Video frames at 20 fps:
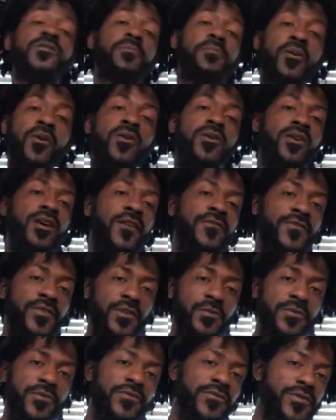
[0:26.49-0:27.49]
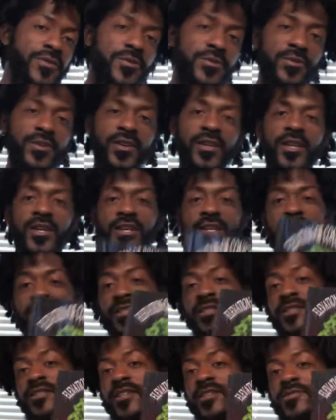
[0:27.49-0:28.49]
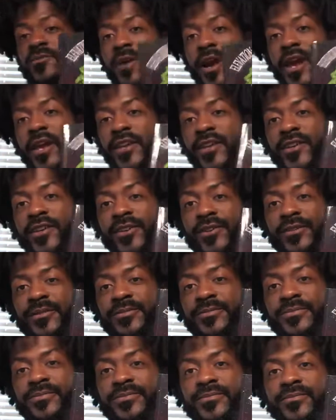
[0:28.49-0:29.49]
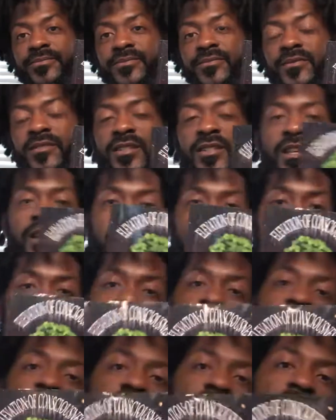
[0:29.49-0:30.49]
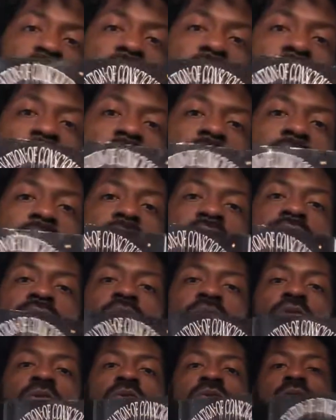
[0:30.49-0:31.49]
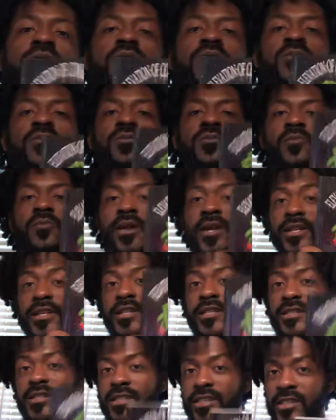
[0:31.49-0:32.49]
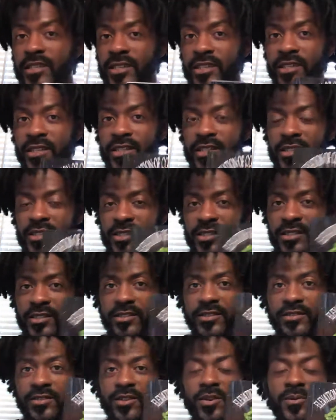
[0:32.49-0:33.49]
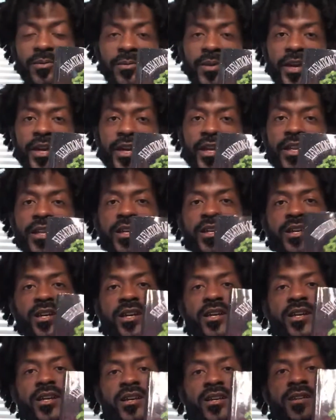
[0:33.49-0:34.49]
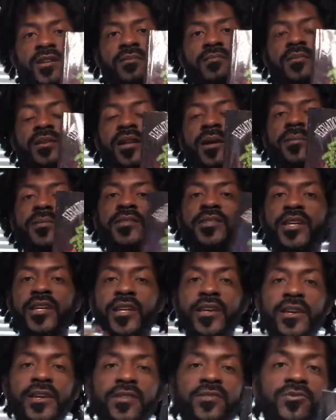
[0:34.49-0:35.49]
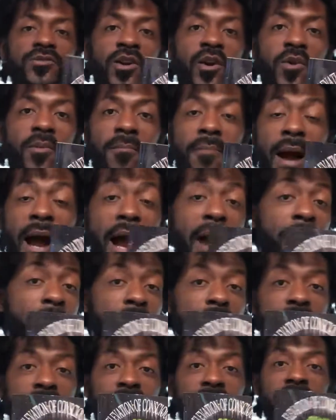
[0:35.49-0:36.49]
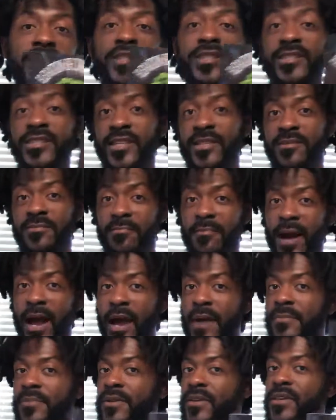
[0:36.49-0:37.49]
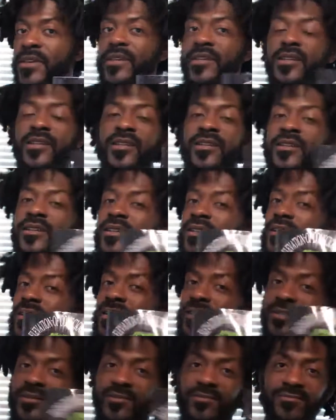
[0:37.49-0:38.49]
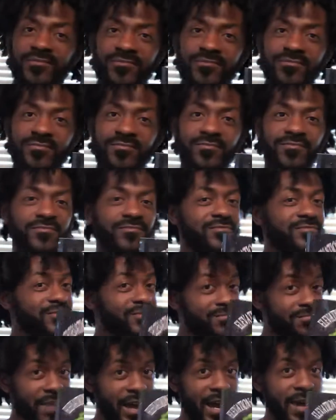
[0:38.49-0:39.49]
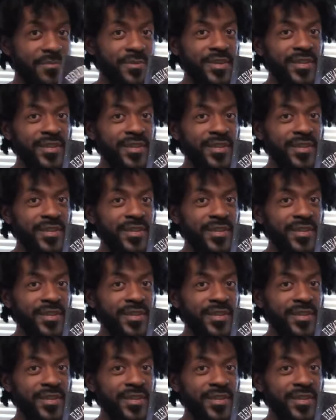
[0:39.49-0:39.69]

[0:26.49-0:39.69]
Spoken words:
book I'm finna review is this right here. Some of y'all might know what this is and don't read it, but I'm gonna just give my opinion. It's just my opinion. But